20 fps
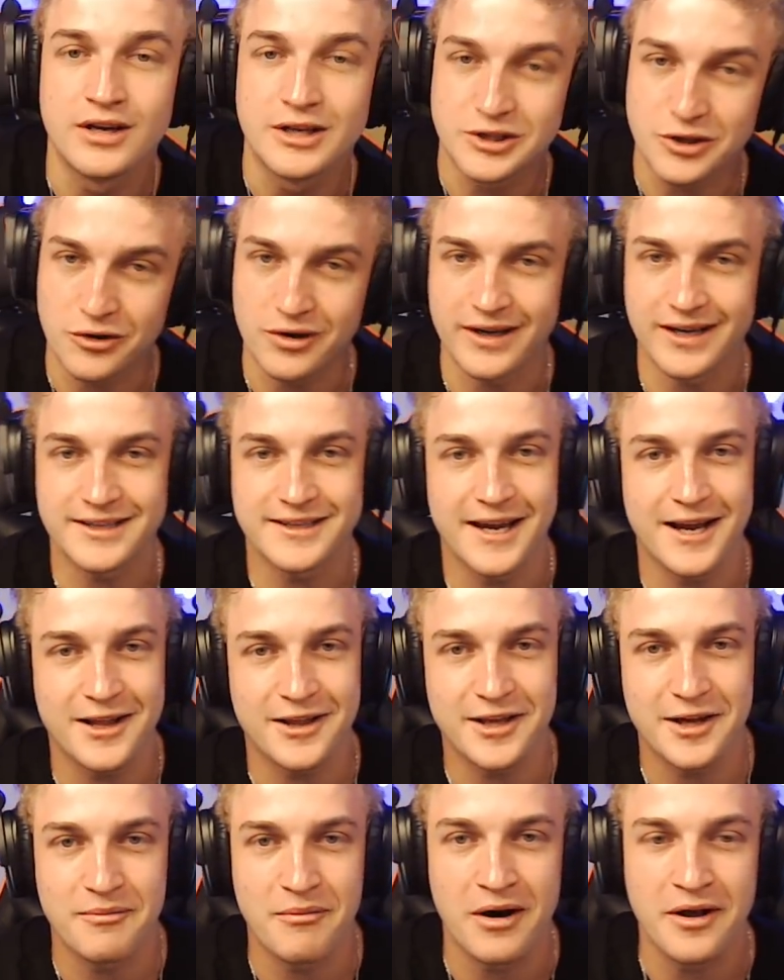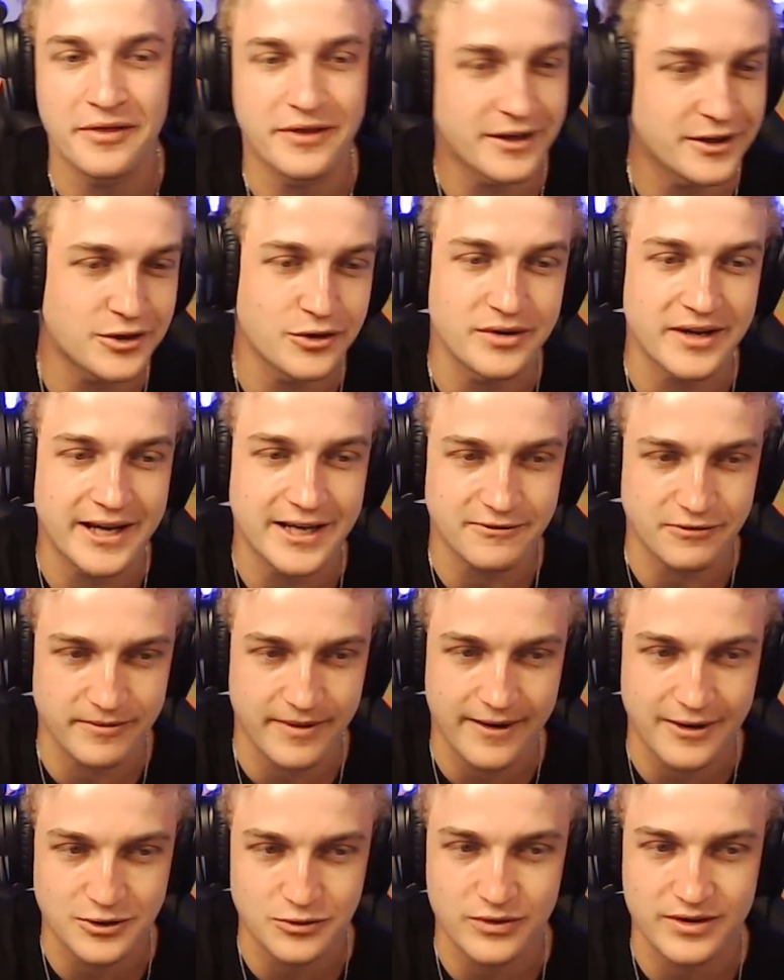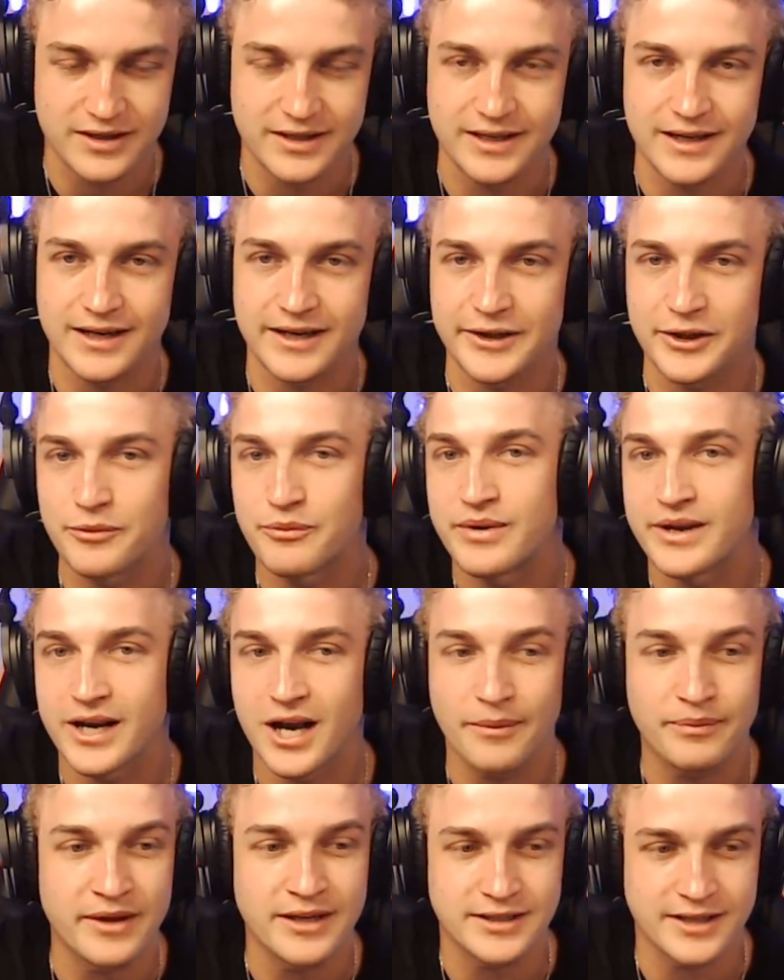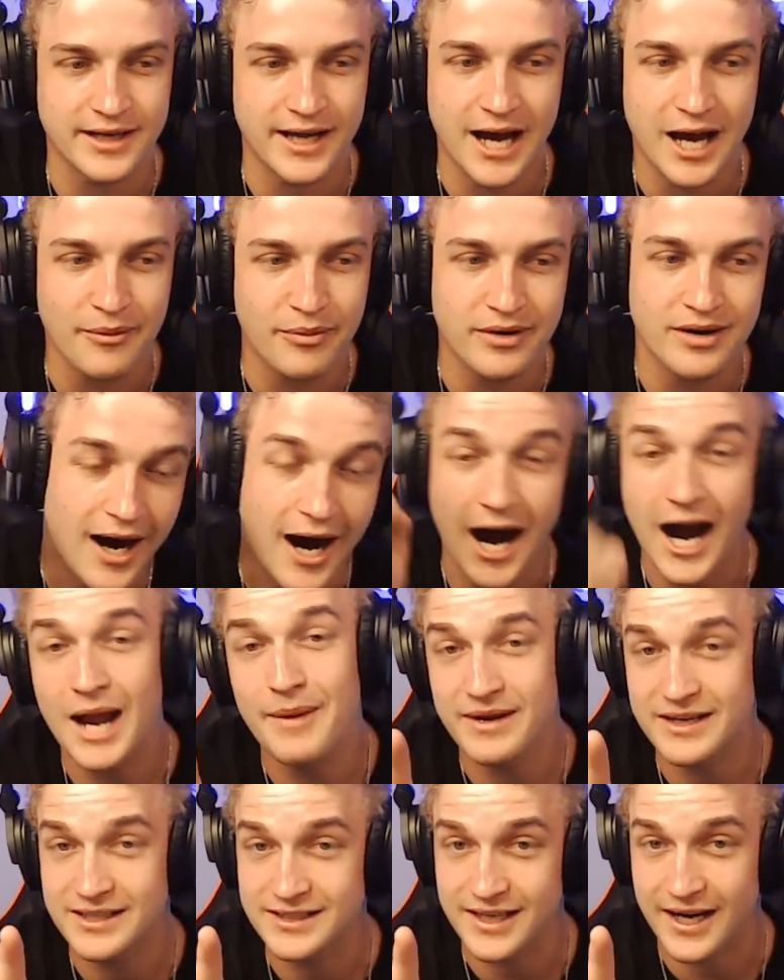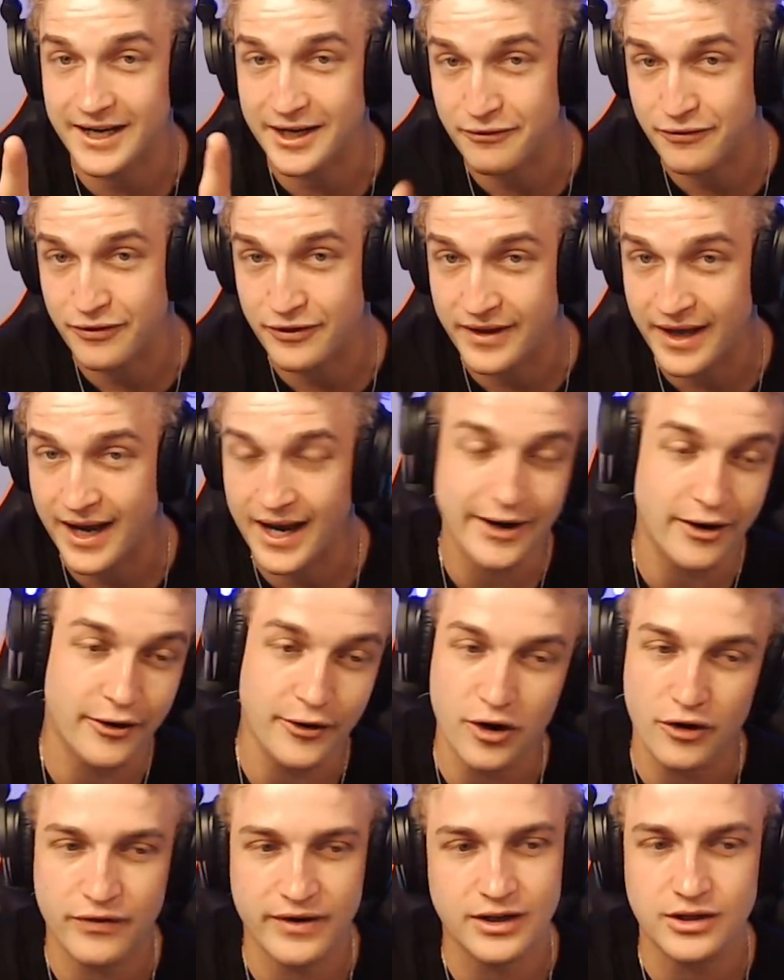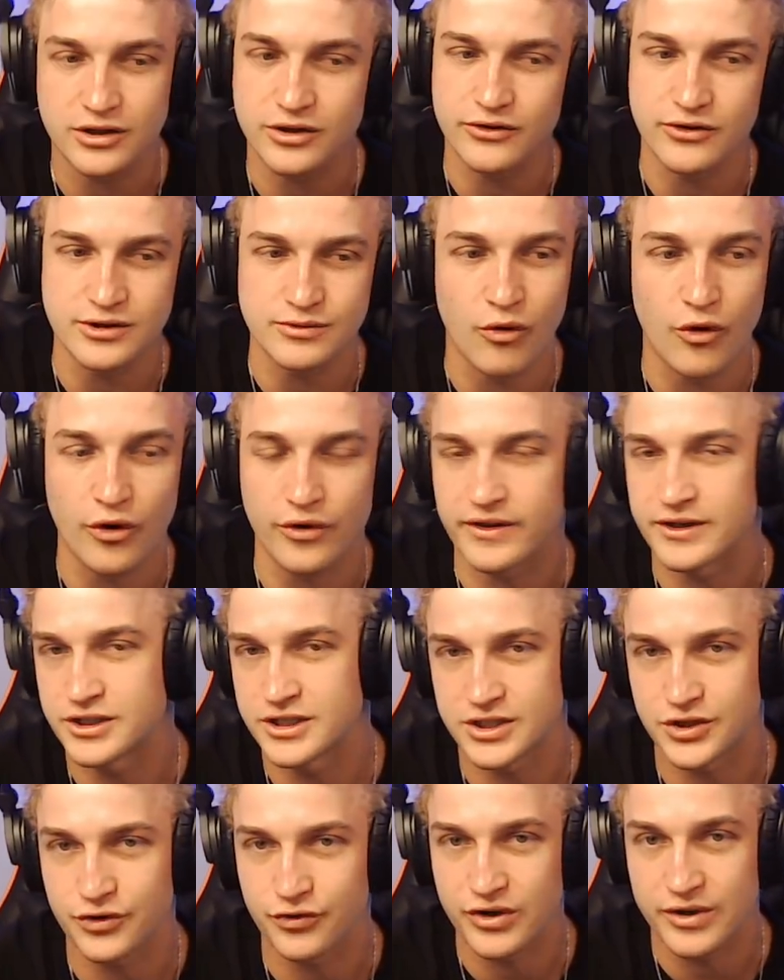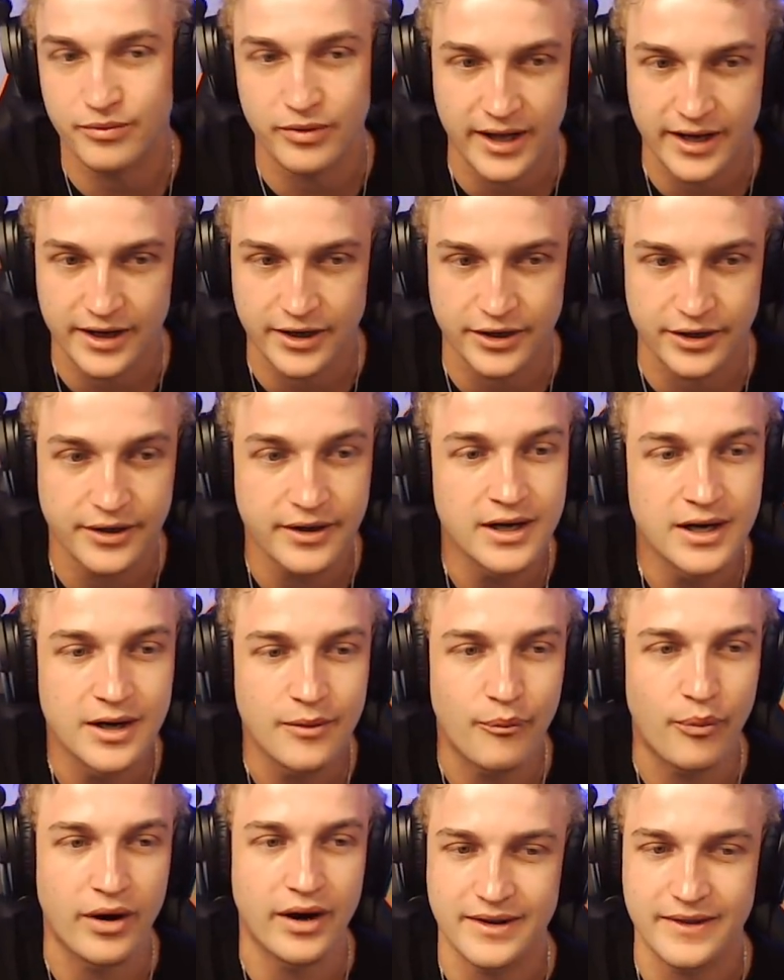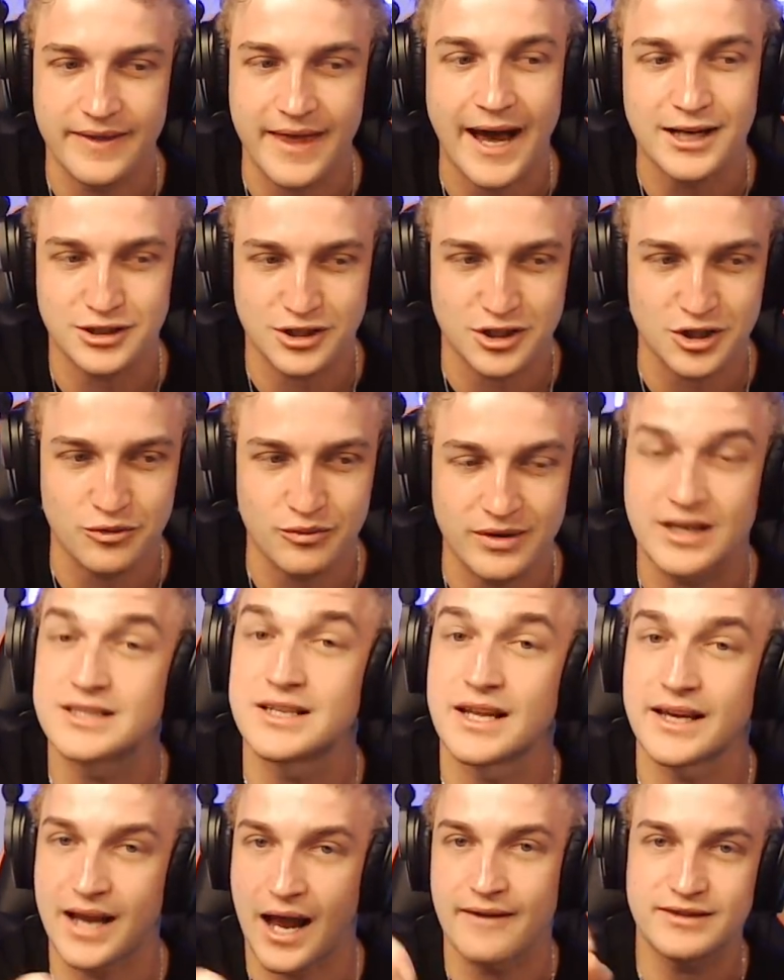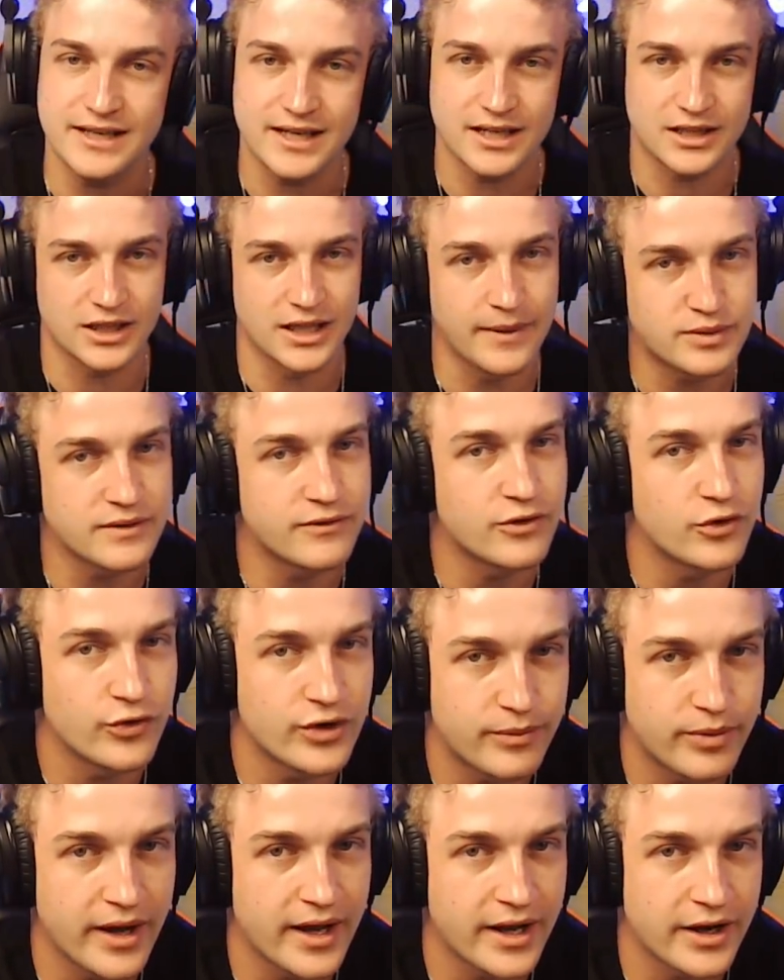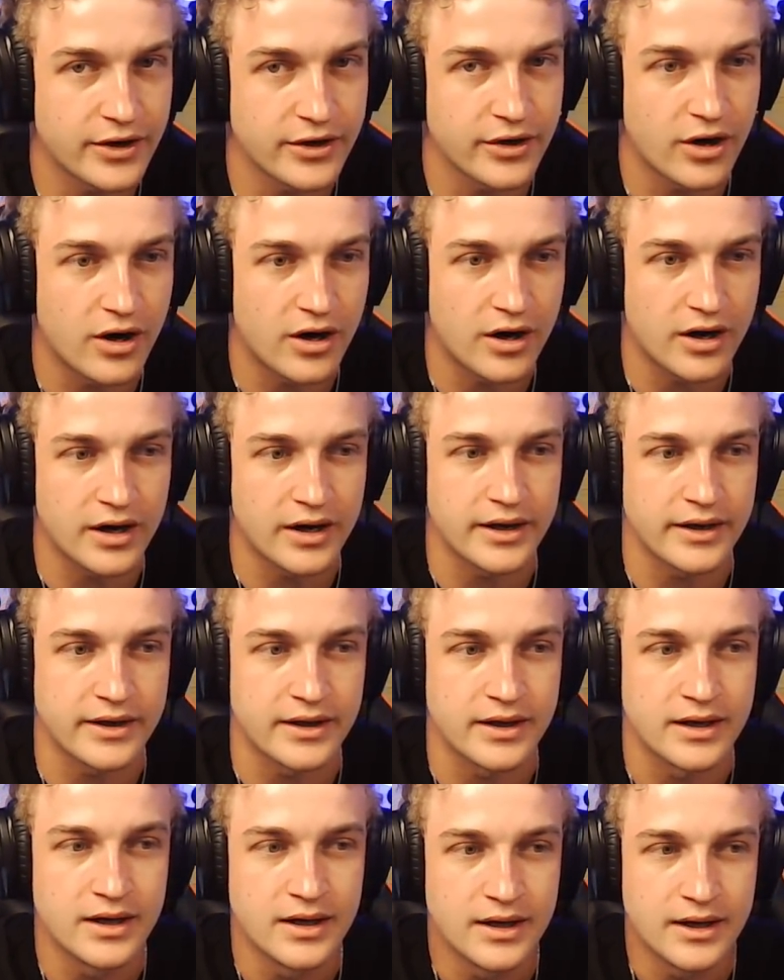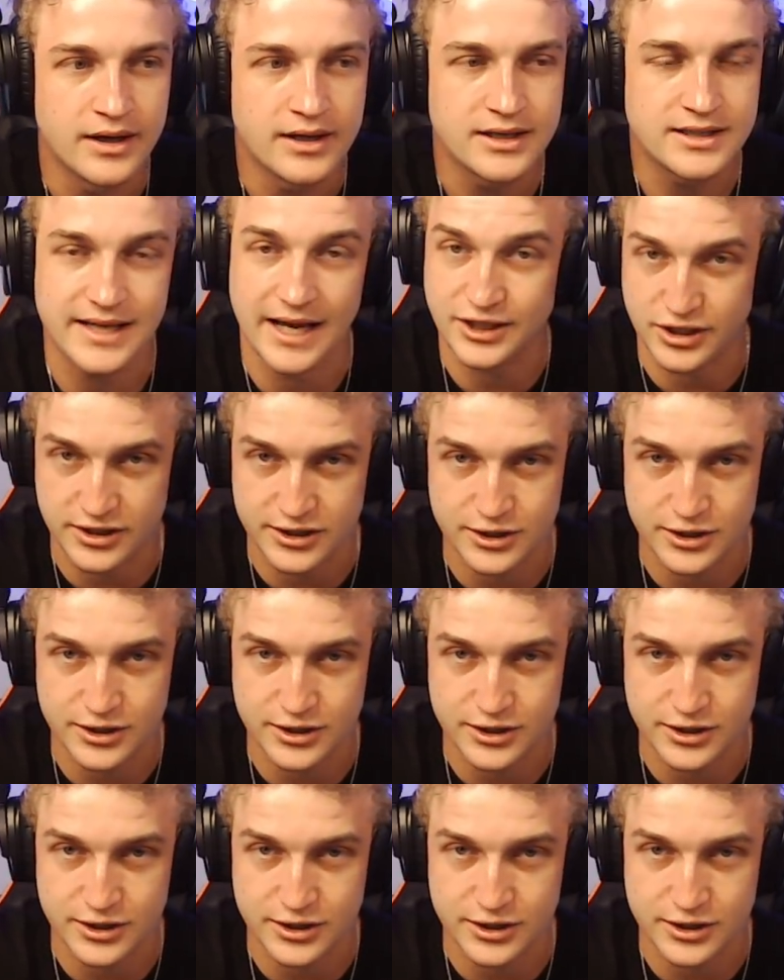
So exactly a month and two days from now is when the uh, the big update's gonna happen. I'm excited for that. I don't know if it includes more than just the replay editor, but that's gonna be because like I've seen clips of the replay editor on Sessions